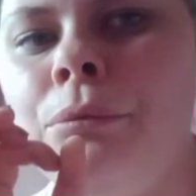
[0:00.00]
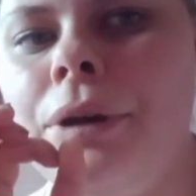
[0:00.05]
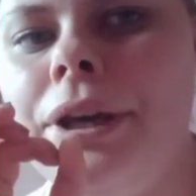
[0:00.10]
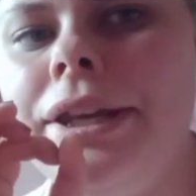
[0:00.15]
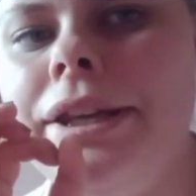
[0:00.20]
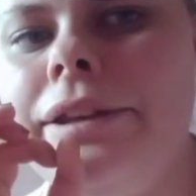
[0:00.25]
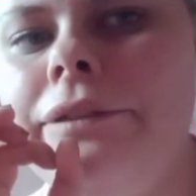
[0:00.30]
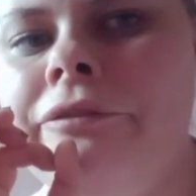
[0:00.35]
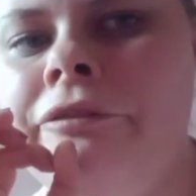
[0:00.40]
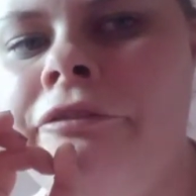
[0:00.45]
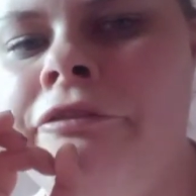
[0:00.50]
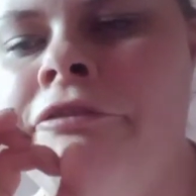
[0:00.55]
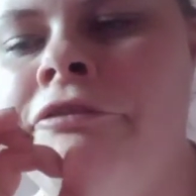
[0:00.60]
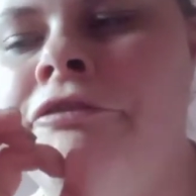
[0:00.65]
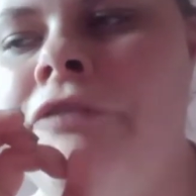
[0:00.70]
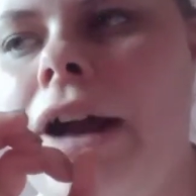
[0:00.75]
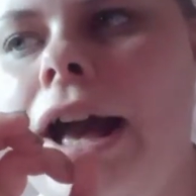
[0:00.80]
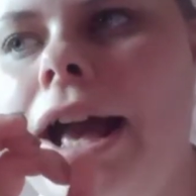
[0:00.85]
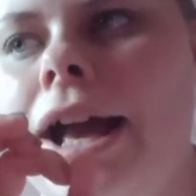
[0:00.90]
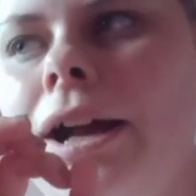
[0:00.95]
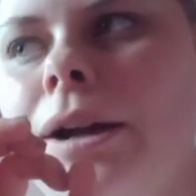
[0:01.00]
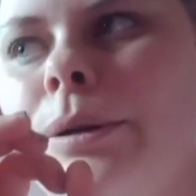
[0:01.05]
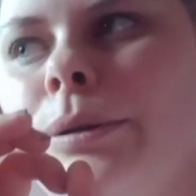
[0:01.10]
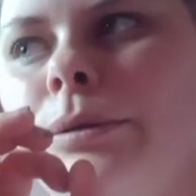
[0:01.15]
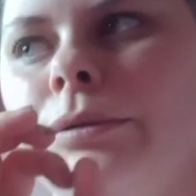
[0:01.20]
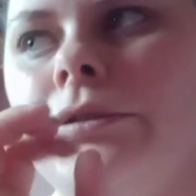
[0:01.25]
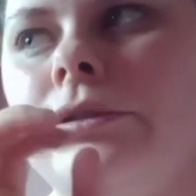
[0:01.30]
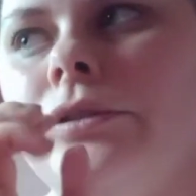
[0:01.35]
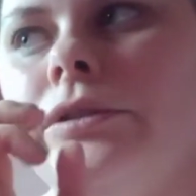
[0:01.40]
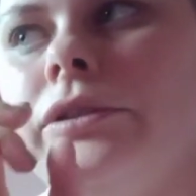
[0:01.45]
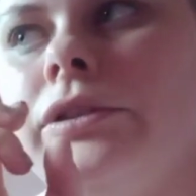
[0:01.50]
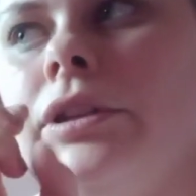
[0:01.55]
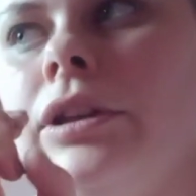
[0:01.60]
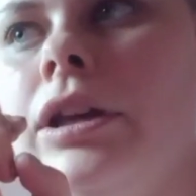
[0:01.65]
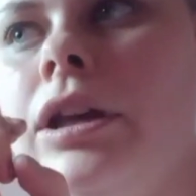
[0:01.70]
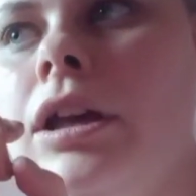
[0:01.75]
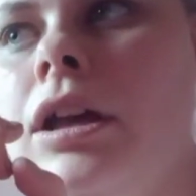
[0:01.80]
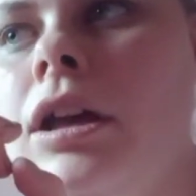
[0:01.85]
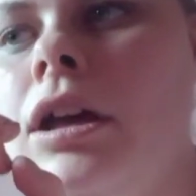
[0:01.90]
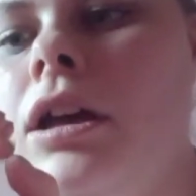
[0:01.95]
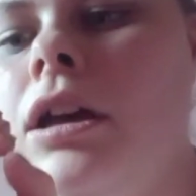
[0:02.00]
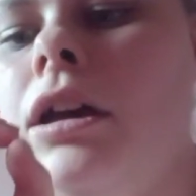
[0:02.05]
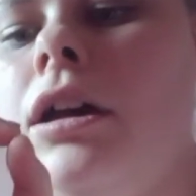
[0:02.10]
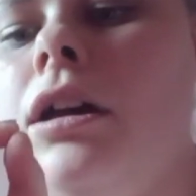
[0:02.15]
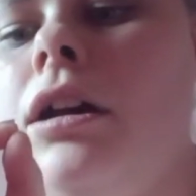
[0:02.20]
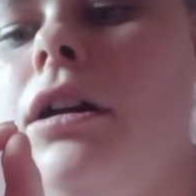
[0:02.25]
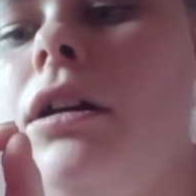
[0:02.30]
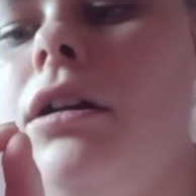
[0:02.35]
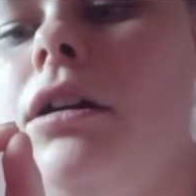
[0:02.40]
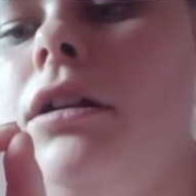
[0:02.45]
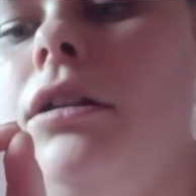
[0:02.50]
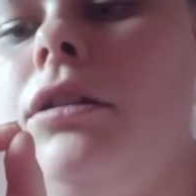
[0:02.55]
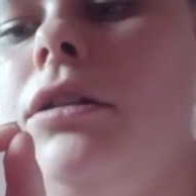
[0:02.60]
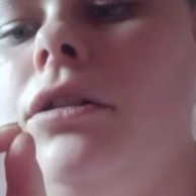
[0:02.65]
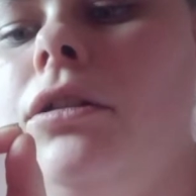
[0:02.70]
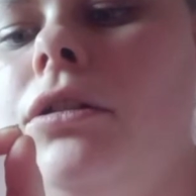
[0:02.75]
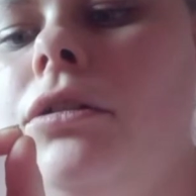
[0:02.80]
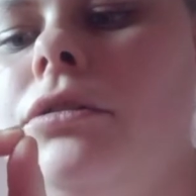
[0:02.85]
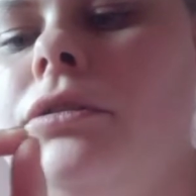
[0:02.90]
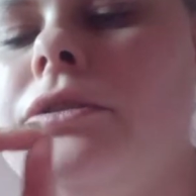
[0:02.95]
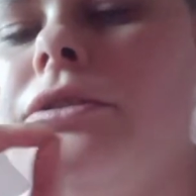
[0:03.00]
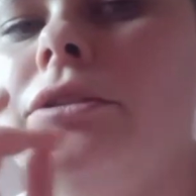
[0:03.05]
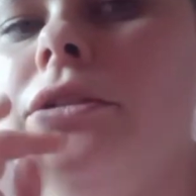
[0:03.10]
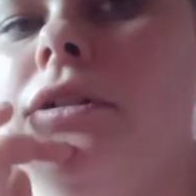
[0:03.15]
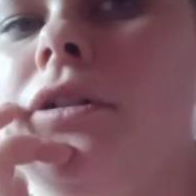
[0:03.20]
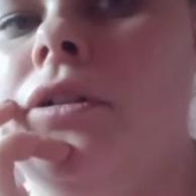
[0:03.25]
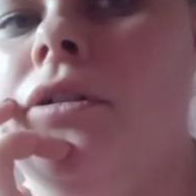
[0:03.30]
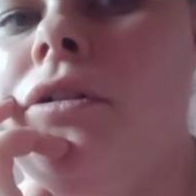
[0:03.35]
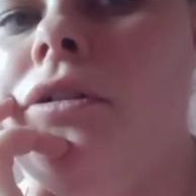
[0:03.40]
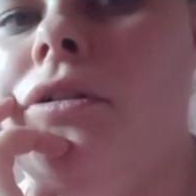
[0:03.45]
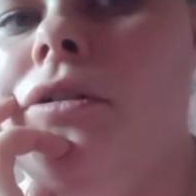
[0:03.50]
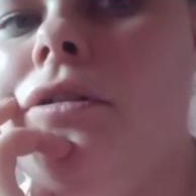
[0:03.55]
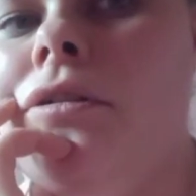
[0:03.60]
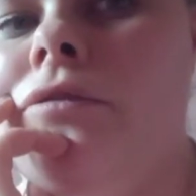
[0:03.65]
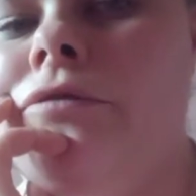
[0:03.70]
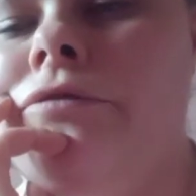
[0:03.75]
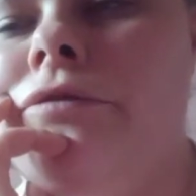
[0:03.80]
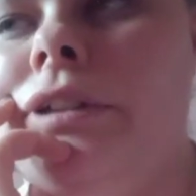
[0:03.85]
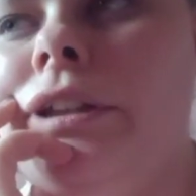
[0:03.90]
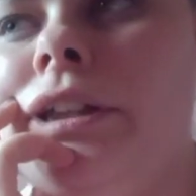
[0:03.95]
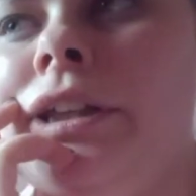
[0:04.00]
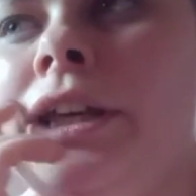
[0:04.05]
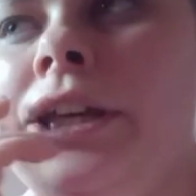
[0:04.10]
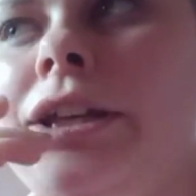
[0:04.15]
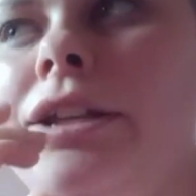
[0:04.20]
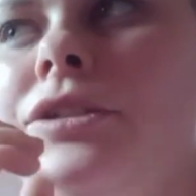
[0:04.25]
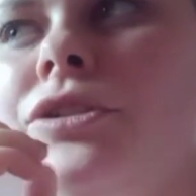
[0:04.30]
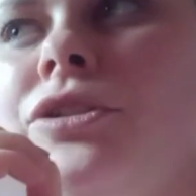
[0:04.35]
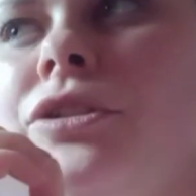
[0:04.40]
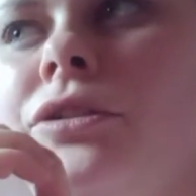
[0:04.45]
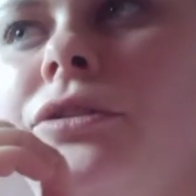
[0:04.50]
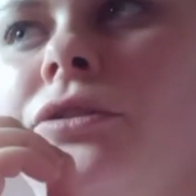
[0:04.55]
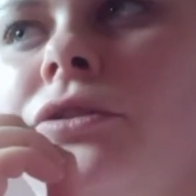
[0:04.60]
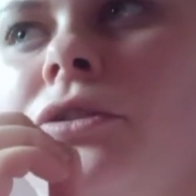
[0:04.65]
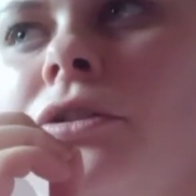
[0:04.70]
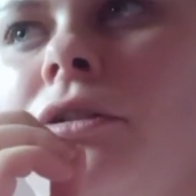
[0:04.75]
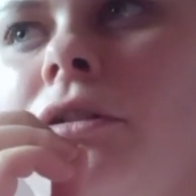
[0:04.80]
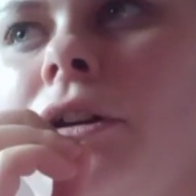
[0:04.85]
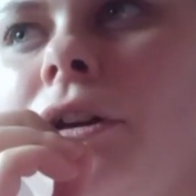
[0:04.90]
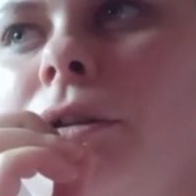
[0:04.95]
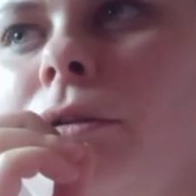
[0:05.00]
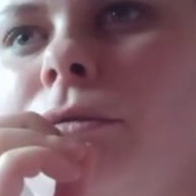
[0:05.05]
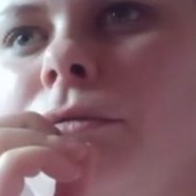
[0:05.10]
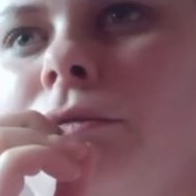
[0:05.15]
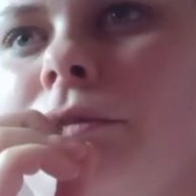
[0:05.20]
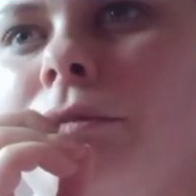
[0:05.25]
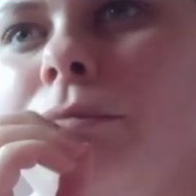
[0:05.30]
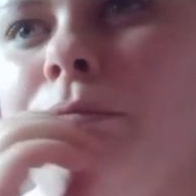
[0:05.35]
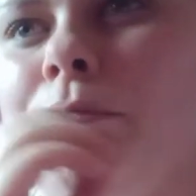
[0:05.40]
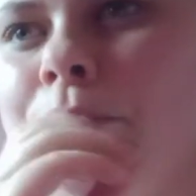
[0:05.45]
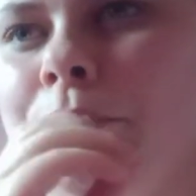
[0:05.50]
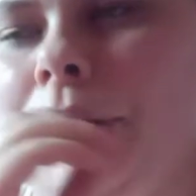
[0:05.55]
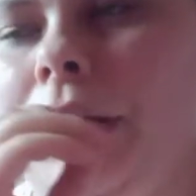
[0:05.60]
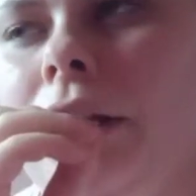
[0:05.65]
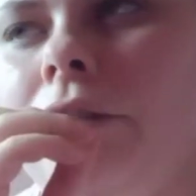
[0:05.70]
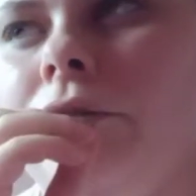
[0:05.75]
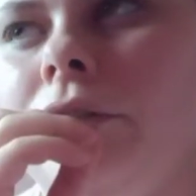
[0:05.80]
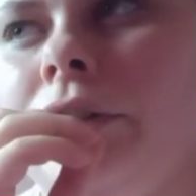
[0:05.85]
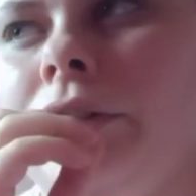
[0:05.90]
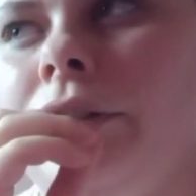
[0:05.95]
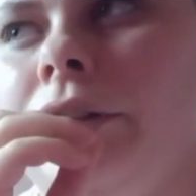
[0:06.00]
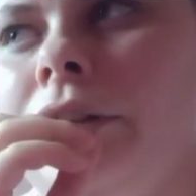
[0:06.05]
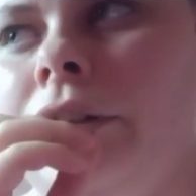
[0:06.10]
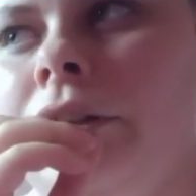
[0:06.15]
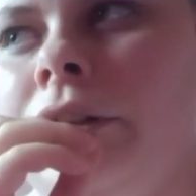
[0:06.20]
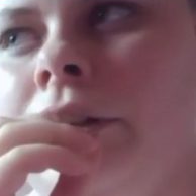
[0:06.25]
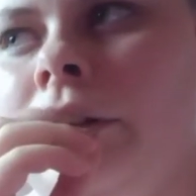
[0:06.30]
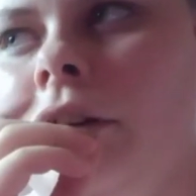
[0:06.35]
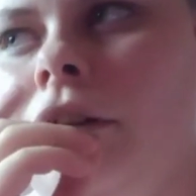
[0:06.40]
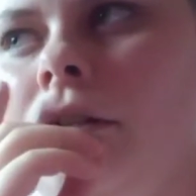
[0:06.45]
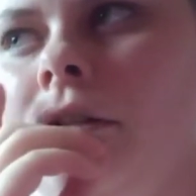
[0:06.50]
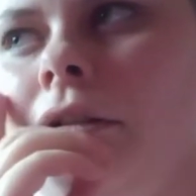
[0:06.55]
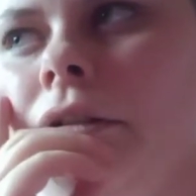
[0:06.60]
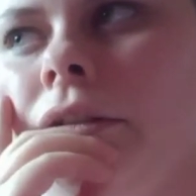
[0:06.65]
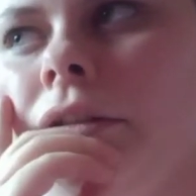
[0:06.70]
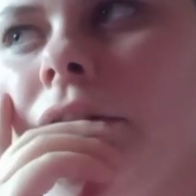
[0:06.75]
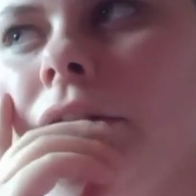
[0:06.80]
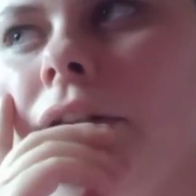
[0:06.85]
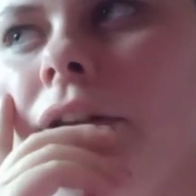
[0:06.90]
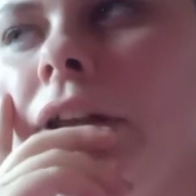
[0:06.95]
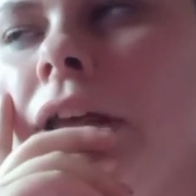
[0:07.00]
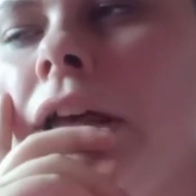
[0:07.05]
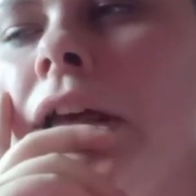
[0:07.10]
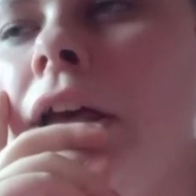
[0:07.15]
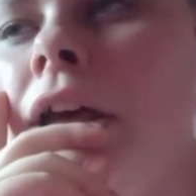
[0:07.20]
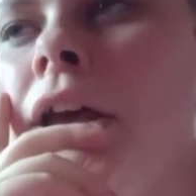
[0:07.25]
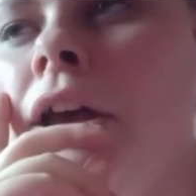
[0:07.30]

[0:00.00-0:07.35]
we found a lot of kitchen tiles buried in the garden.